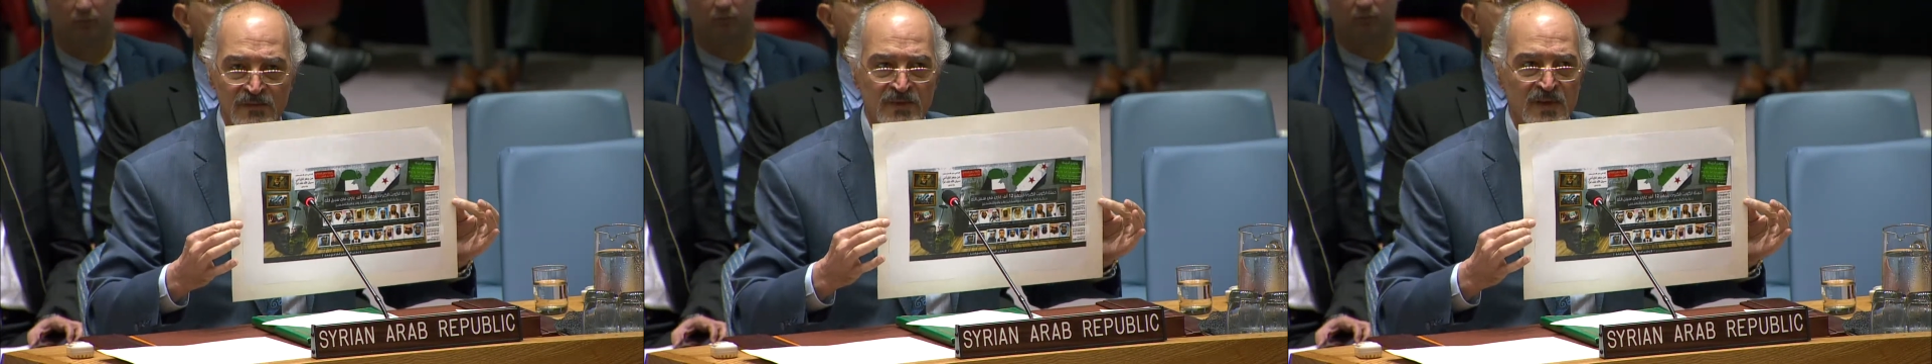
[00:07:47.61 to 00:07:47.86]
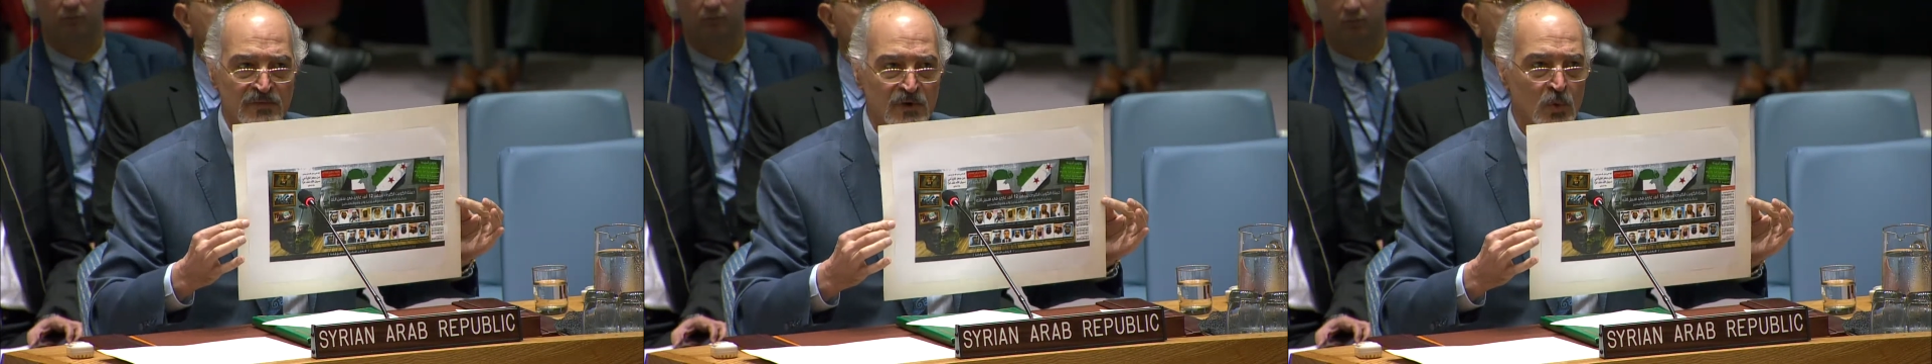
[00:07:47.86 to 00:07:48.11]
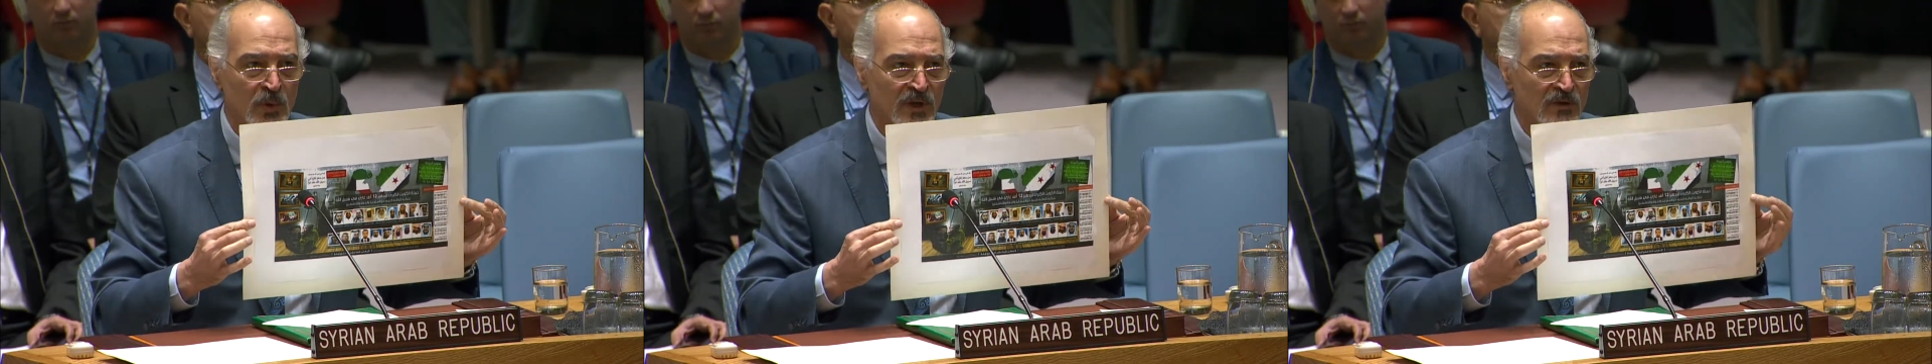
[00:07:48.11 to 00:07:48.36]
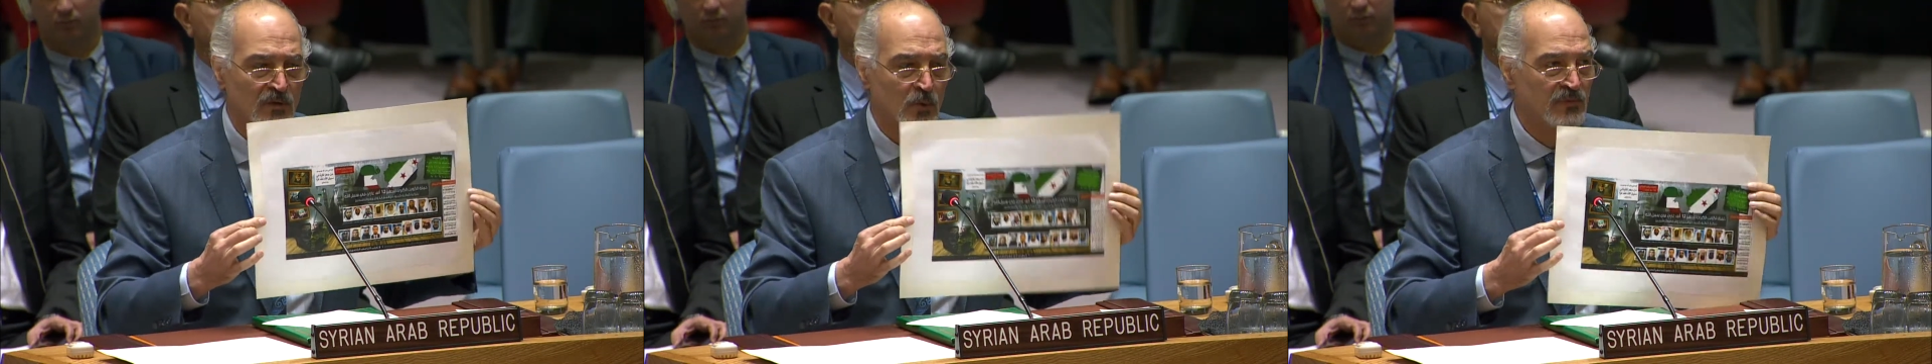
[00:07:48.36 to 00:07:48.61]

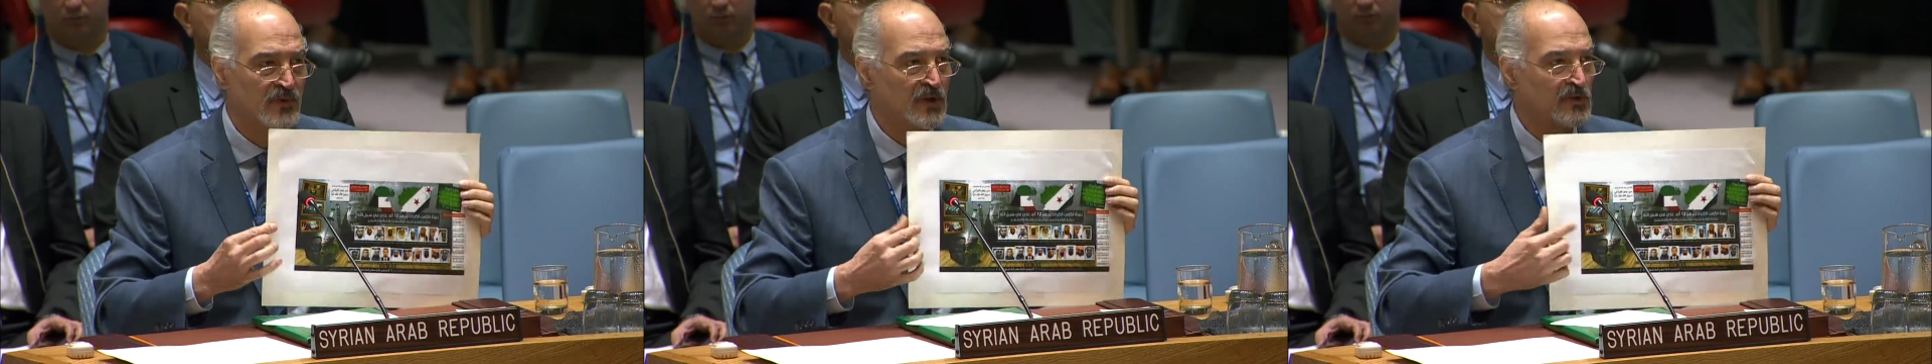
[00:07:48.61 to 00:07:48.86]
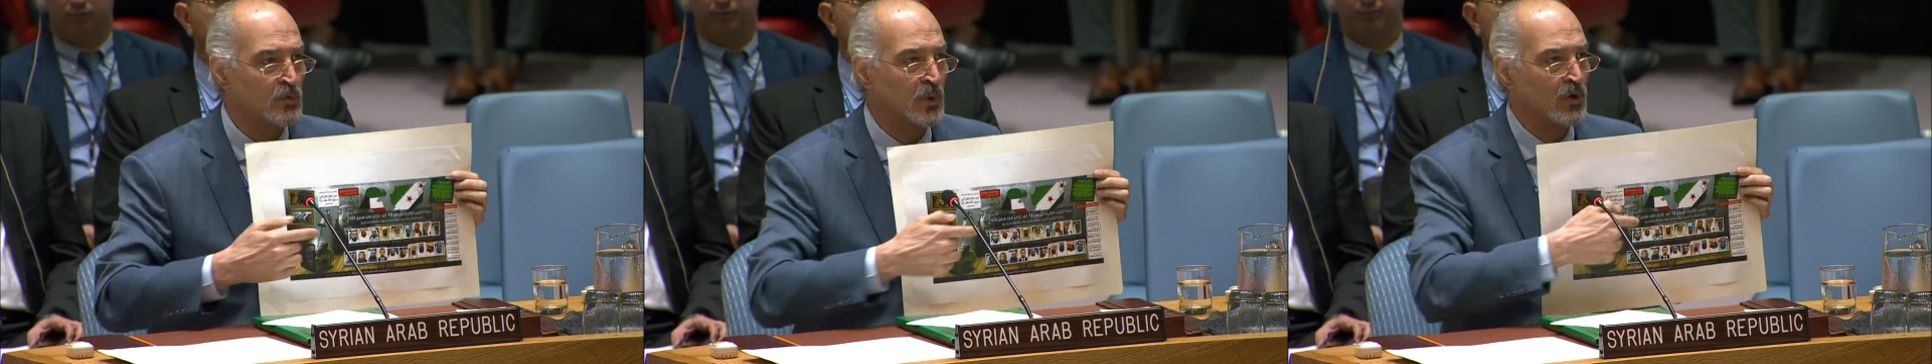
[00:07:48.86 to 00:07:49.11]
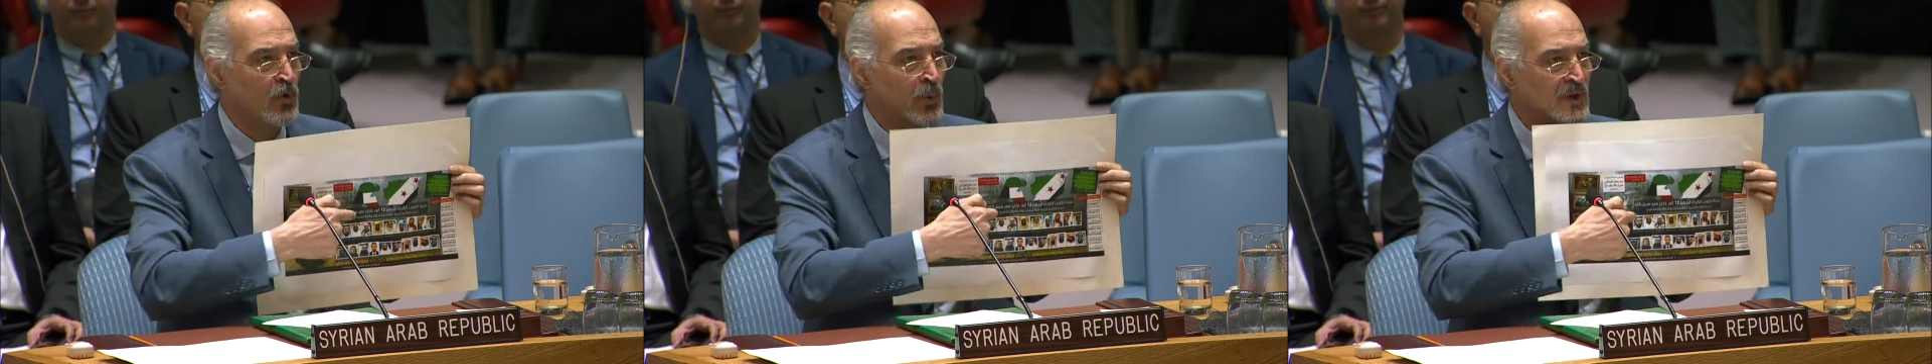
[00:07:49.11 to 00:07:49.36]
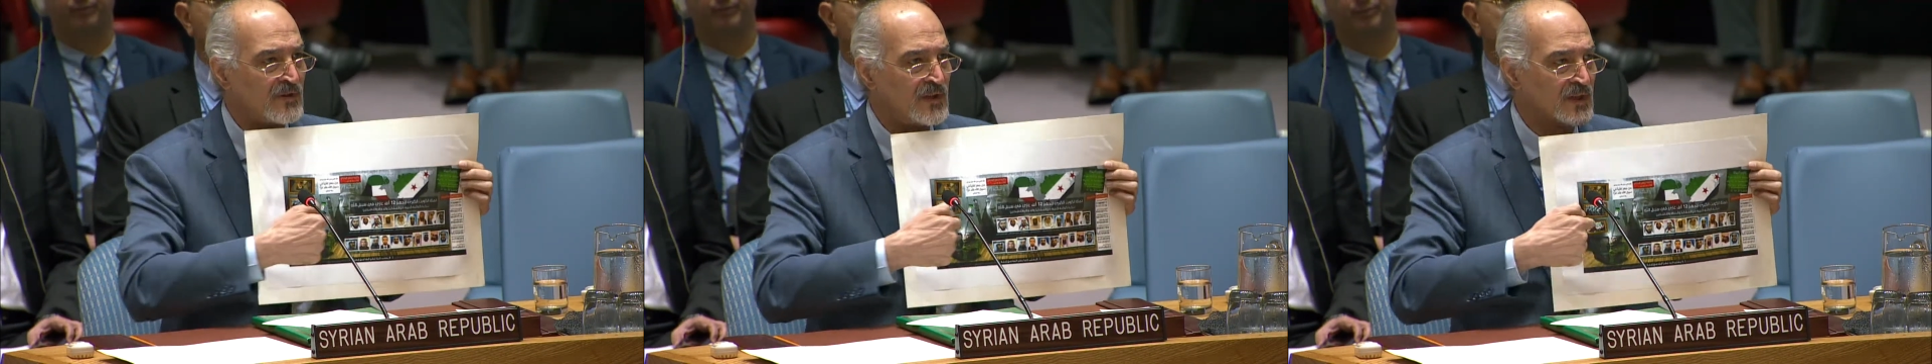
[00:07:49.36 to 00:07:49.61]
distributed by the Salafi
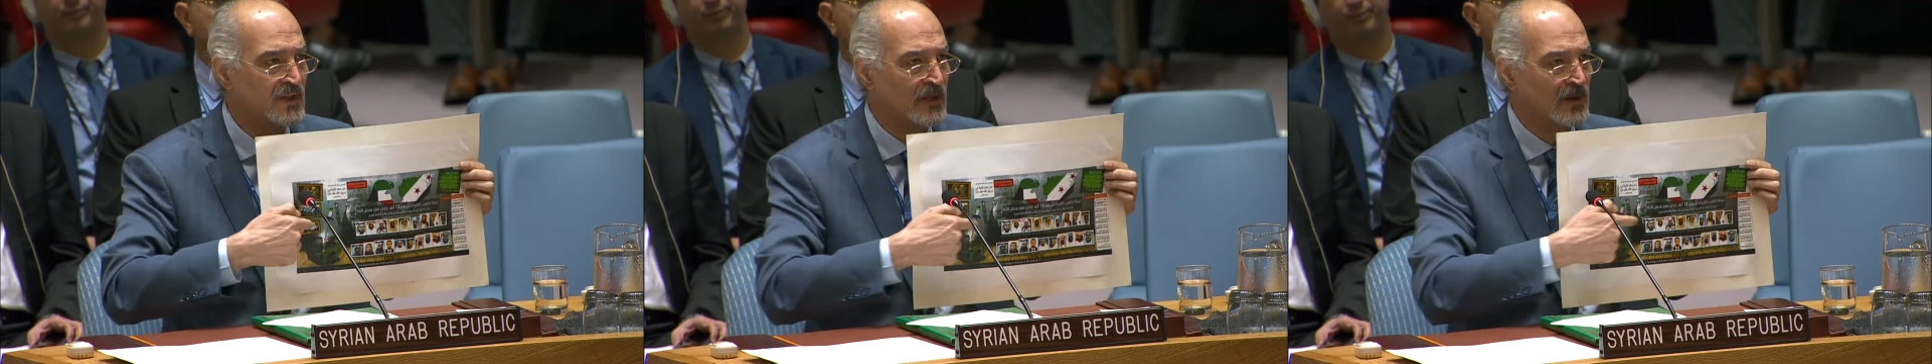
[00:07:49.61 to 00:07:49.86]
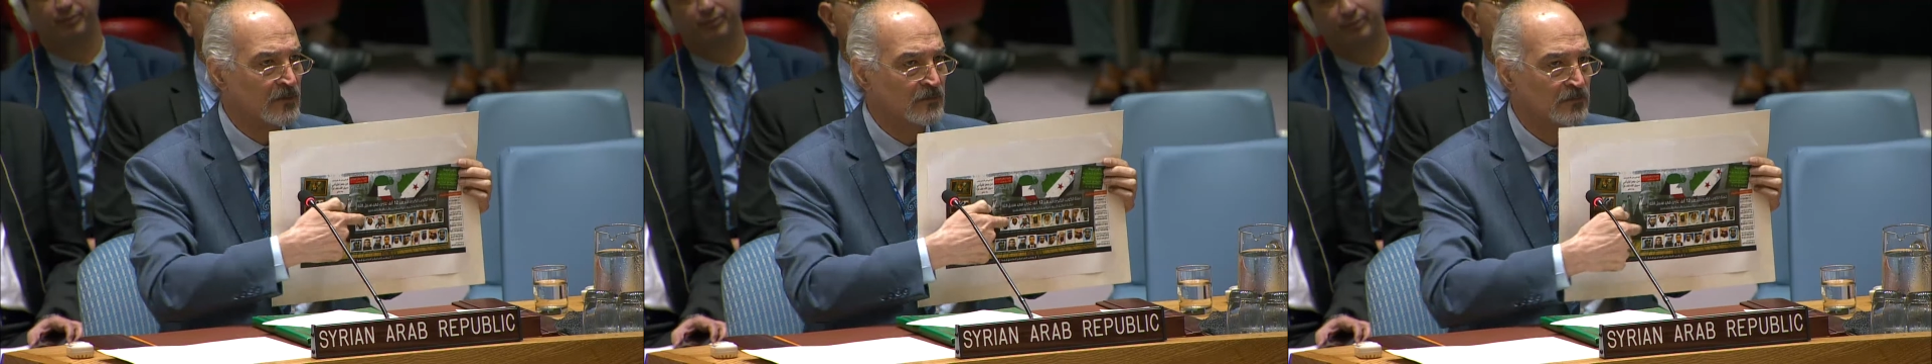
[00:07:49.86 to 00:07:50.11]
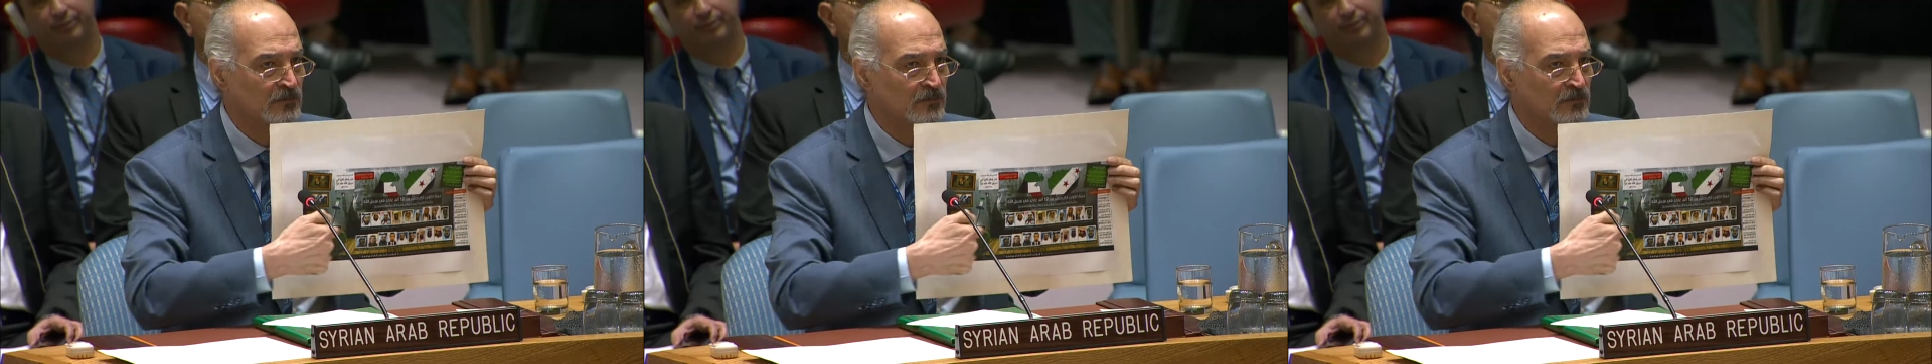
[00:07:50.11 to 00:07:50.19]
movement in Kuwait.